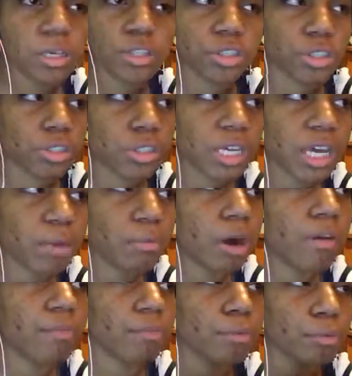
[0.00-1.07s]
should just take them
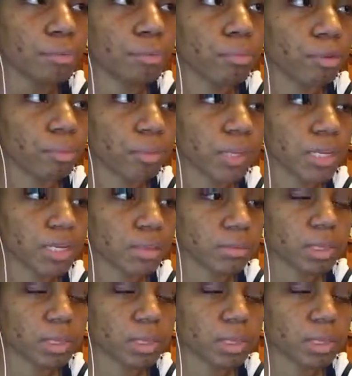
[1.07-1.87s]
off and replace them.